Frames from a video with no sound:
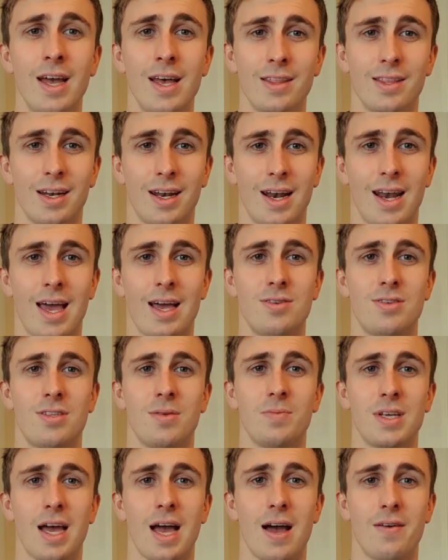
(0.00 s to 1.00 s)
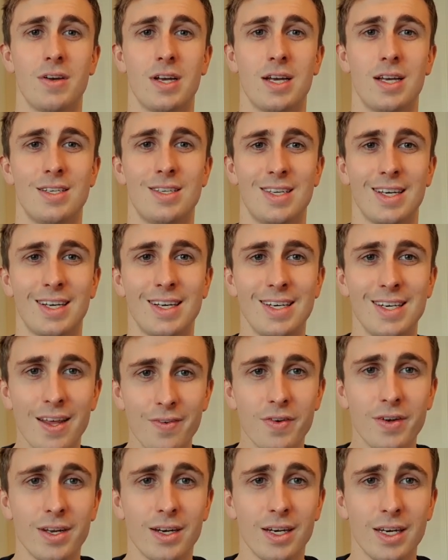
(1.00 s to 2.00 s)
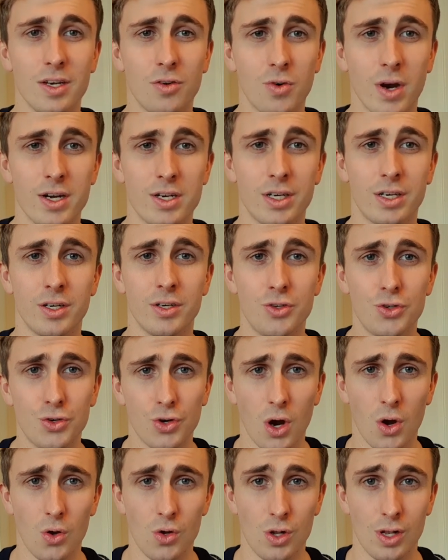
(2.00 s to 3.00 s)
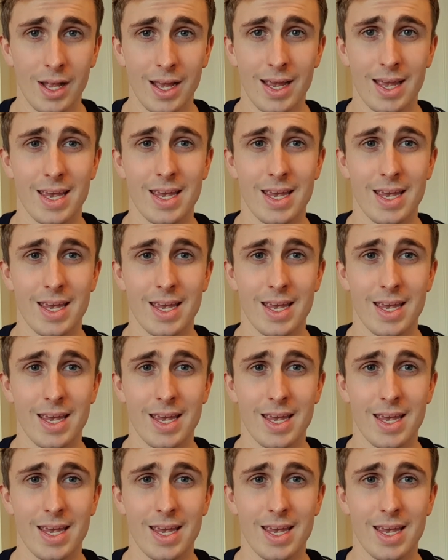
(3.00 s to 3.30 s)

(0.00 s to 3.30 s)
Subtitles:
that allows them to have a significantly greater control